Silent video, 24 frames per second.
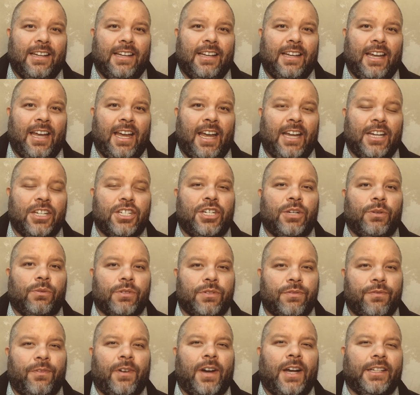and she was
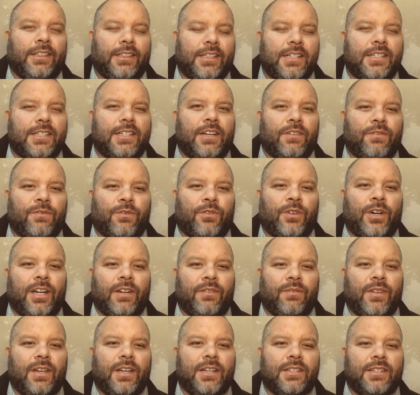finally set free
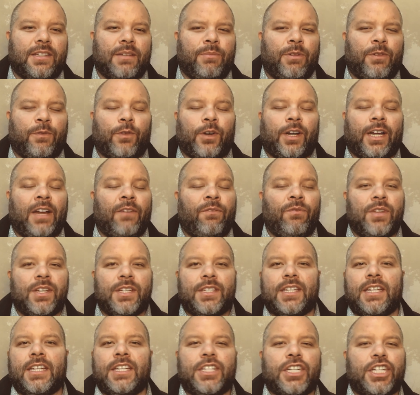of this. I mean,
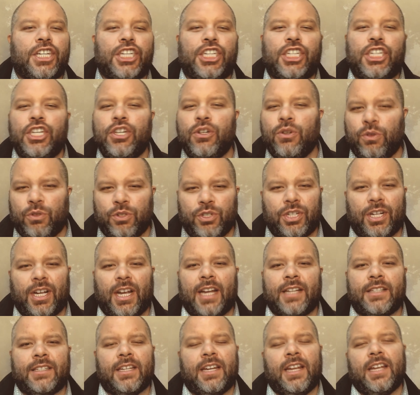forgiveness is huge,
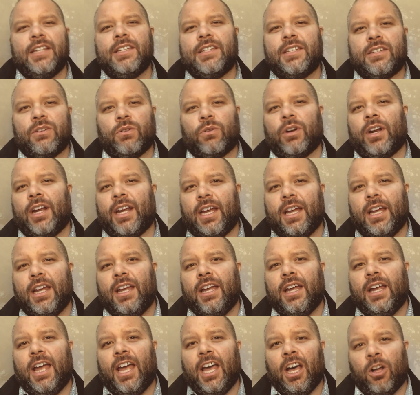and today's story
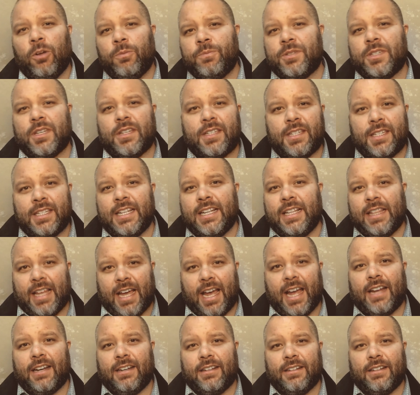helps us see
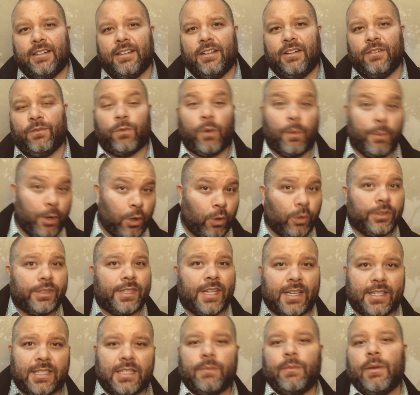that from an Old
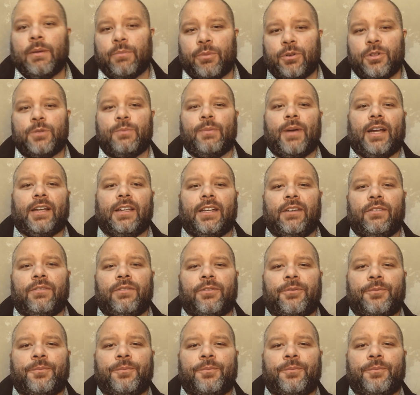Testament perspective.